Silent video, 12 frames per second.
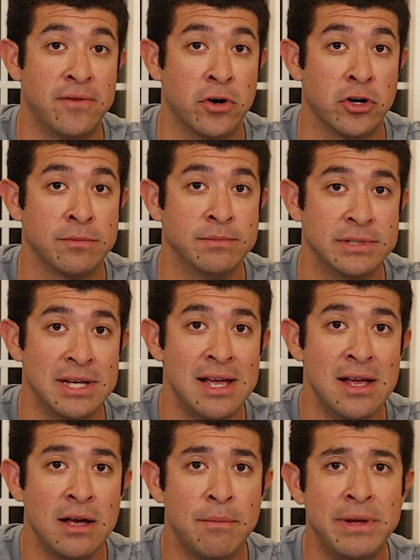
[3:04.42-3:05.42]
farms,
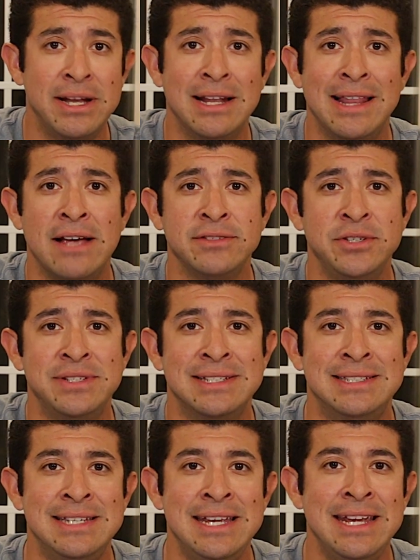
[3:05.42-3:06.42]
but it allows you to
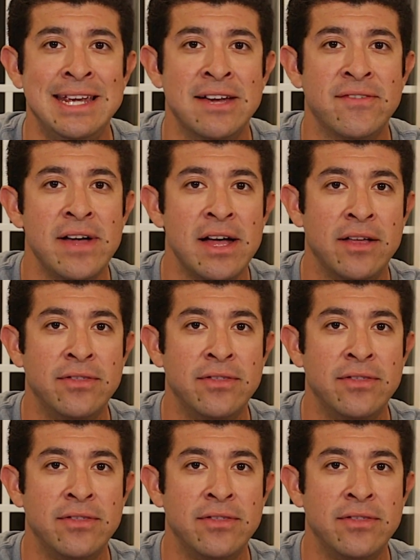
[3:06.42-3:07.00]
see if